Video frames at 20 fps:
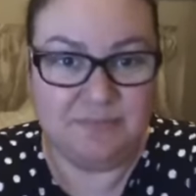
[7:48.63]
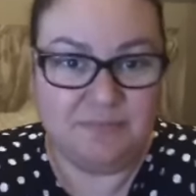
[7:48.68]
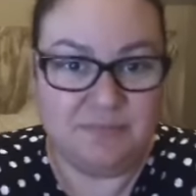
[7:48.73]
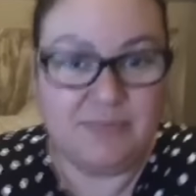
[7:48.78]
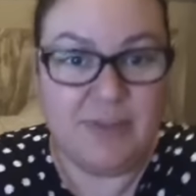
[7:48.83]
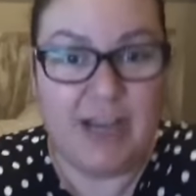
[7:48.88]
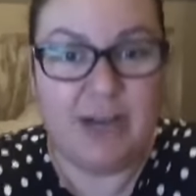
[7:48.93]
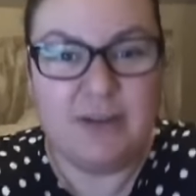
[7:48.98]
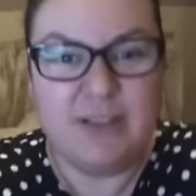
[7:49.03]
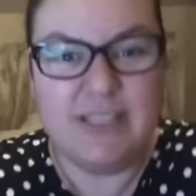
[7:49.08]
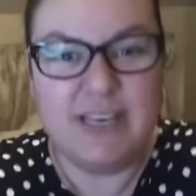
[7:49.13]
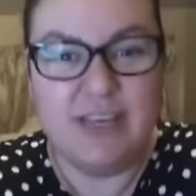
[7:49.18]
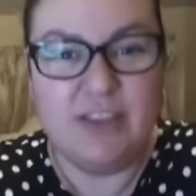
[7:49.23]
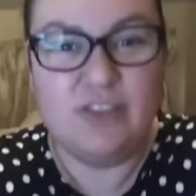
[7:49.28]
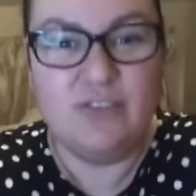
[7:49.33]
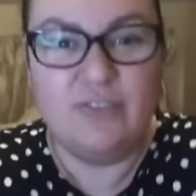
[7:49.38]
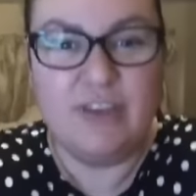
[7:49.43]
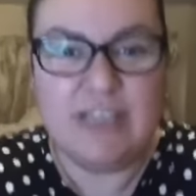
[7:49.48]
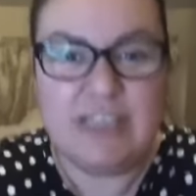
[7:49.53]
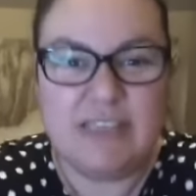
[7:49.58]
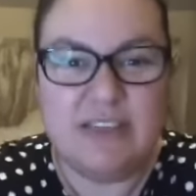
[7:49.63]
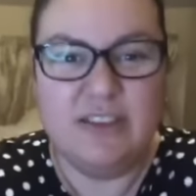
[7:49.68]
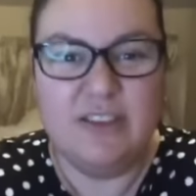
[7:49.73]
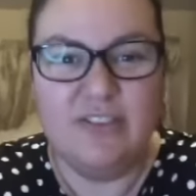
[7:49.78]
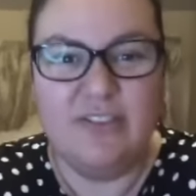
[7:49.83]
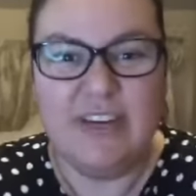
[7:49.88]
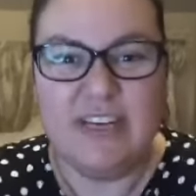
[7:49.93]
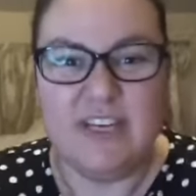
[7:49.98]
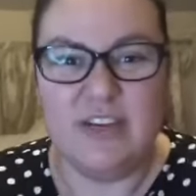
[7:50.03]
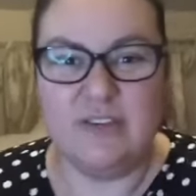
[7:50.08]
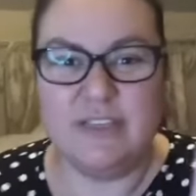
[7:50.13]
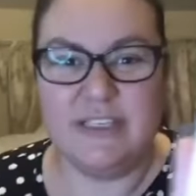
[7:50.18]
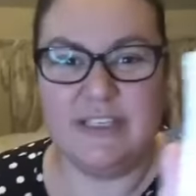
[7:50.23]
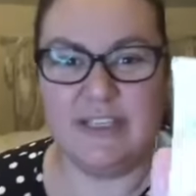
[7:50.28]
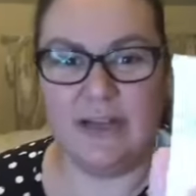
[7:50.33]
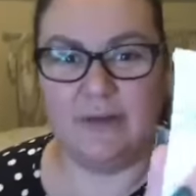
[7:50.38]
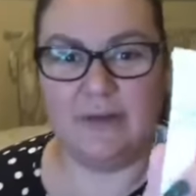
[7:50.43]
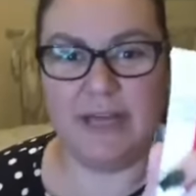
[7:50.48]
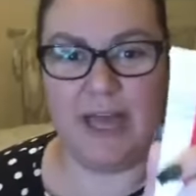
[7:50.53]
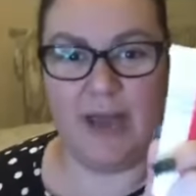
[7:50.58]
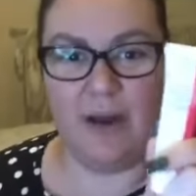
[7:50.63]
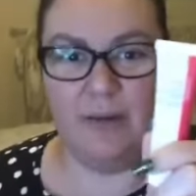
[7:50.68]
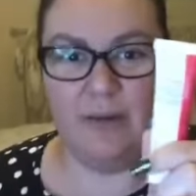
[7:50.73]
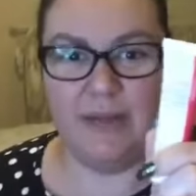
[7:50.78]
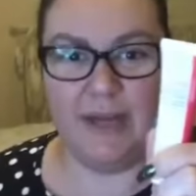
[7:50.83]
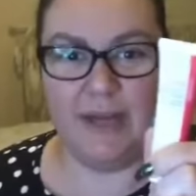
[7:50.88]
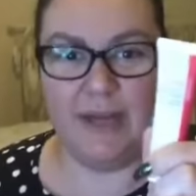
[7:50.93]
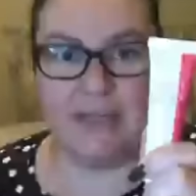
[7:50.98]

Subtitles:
I would say three uses I'd get out of that.